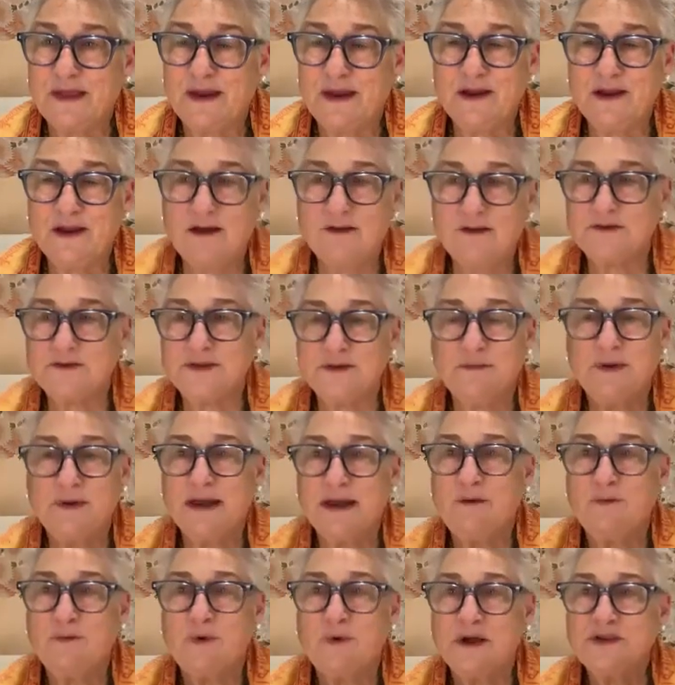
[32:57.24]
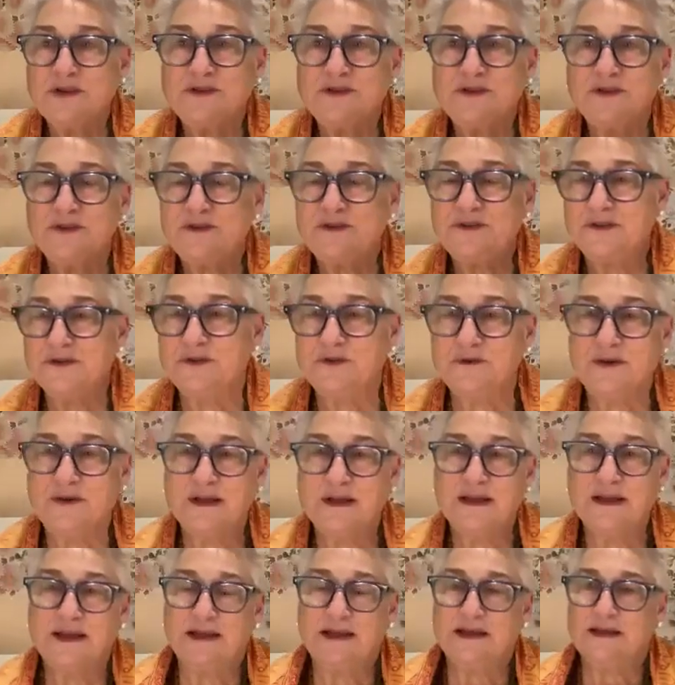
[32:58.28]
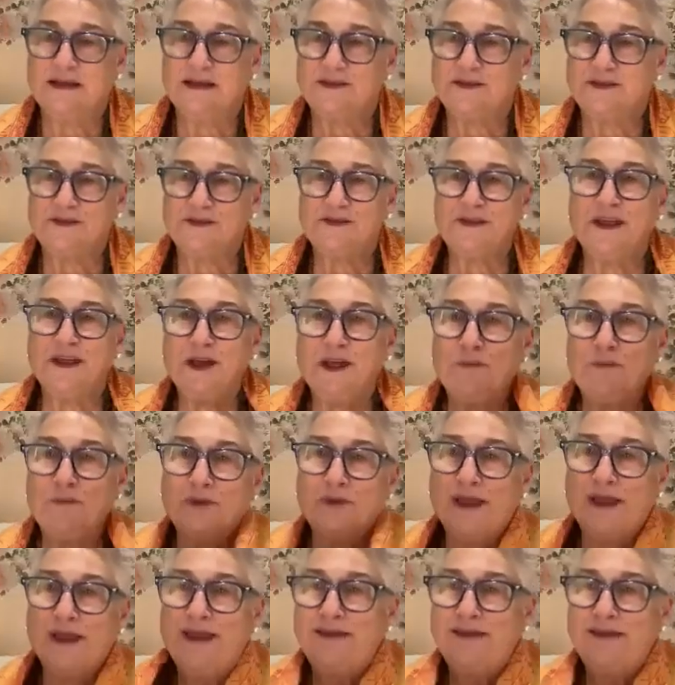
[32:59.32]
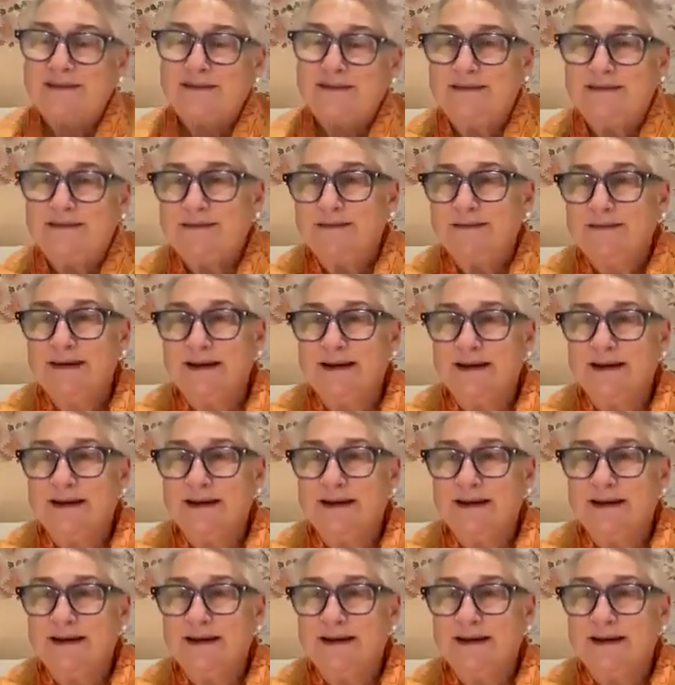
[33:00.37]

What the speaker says: If somebody wants you to stay up late and